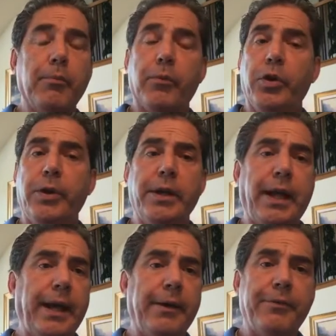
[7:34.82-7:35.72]
you could
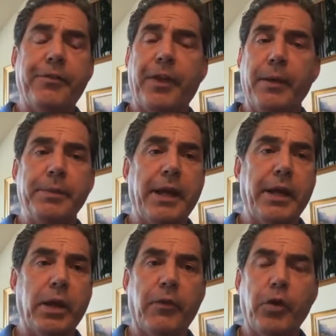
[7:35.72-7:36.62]
have them
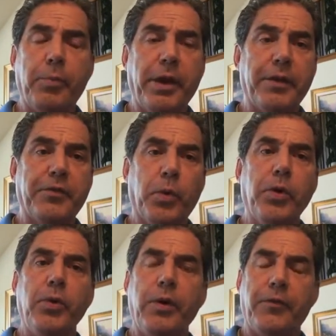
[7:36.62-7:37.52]
take care of your pets
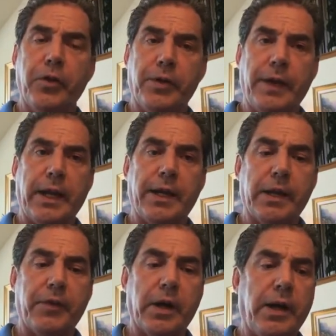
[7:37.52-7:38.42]
for you if you're in that
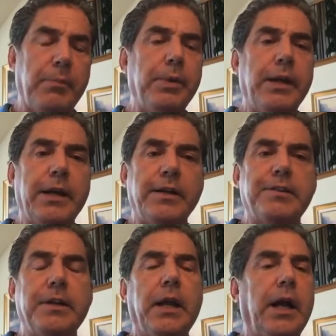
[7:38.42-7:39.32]
kind of a complex.